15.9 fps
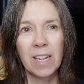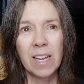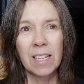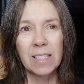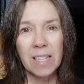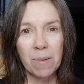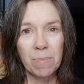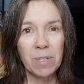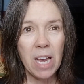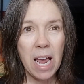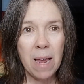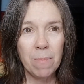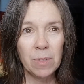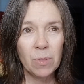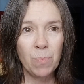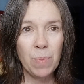
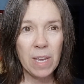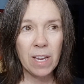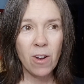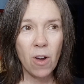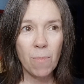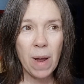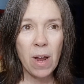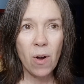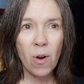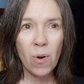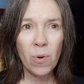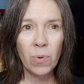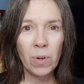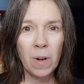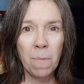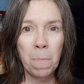Sometimes being on my
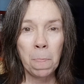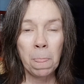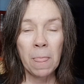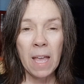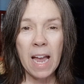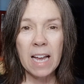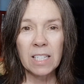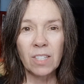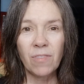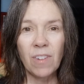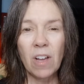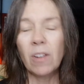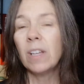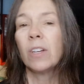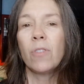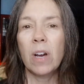own has
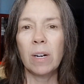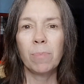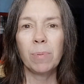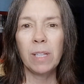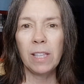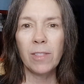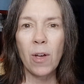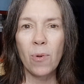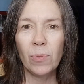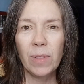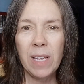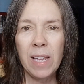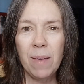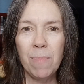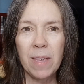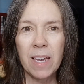felt incredibly
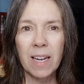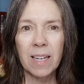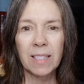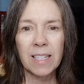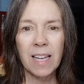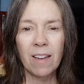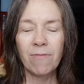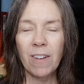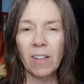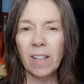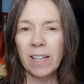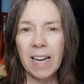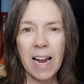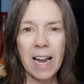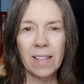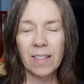lonely because I felt
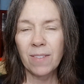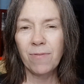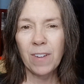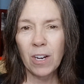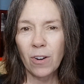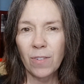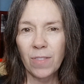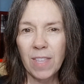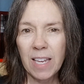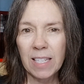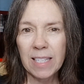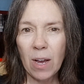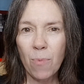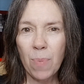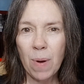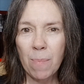like I had to figure things
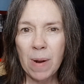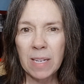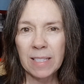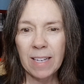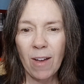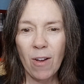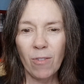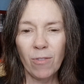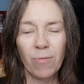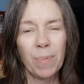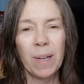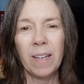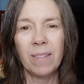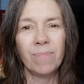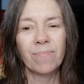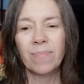out by myself,
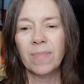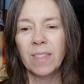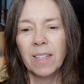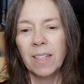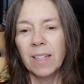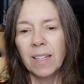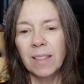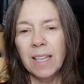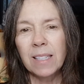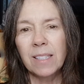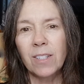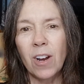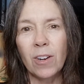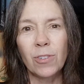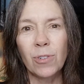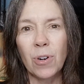but that's
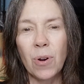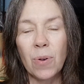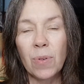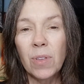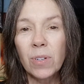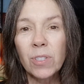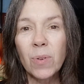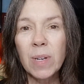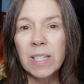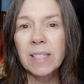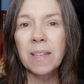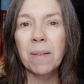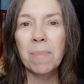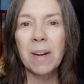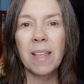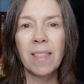not true. There's always
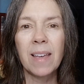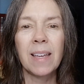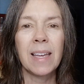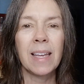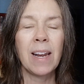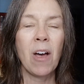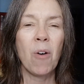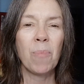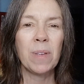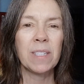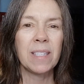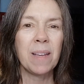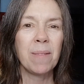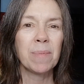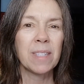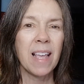somebody that can help, it
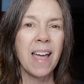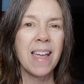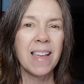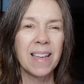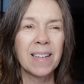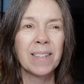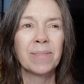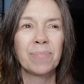seems like.